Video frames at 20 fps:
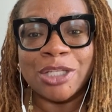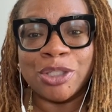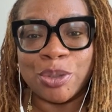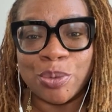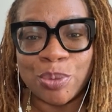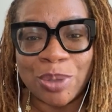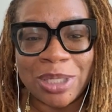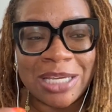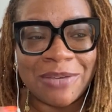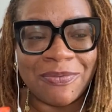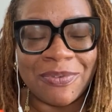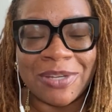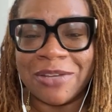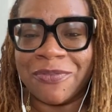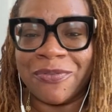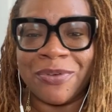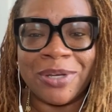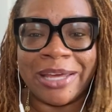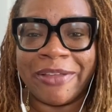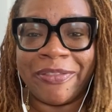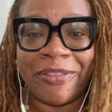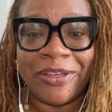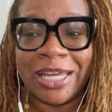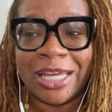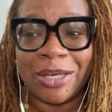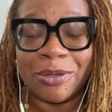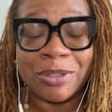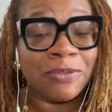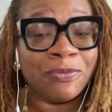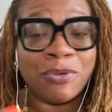to even if nothing
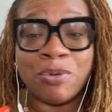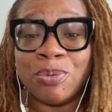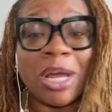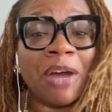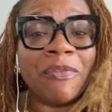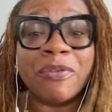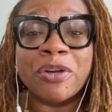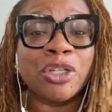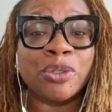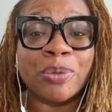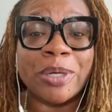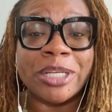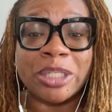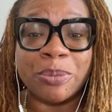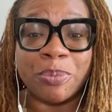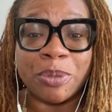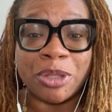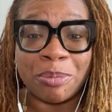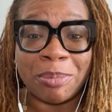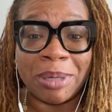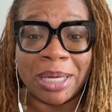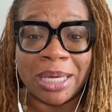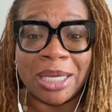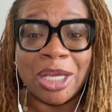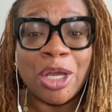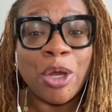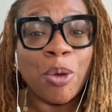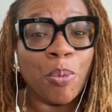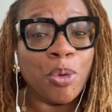else, if you never address it with me,